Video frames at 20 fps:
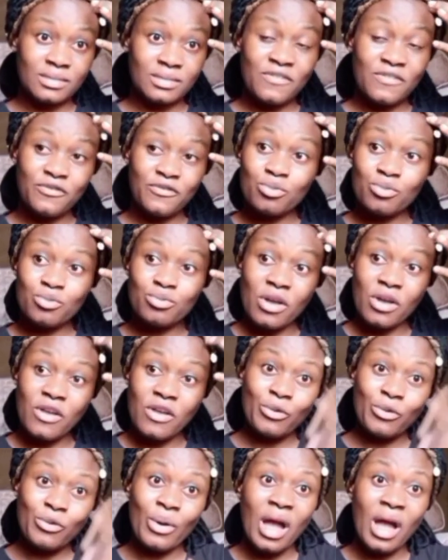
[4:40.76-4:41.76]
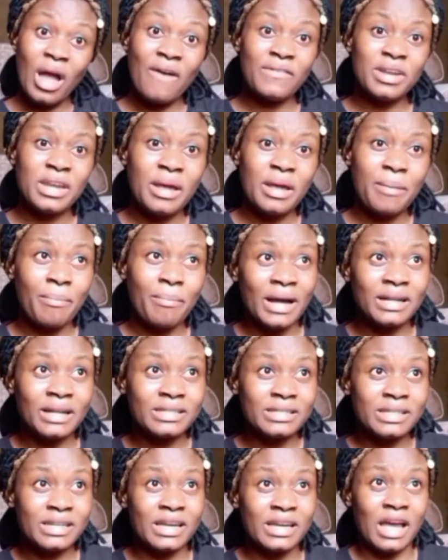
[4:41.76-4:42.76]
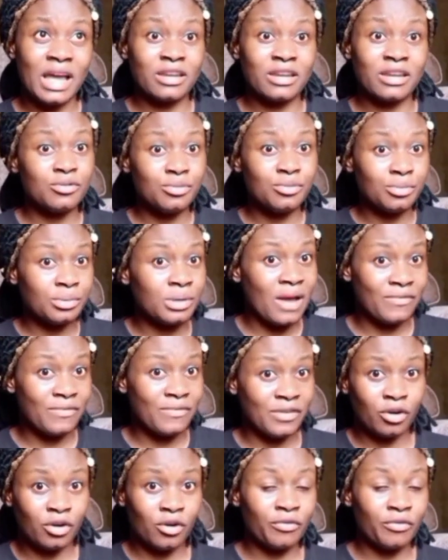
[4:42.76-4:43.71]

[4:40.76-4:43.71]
If you were having a bad day and you don't have a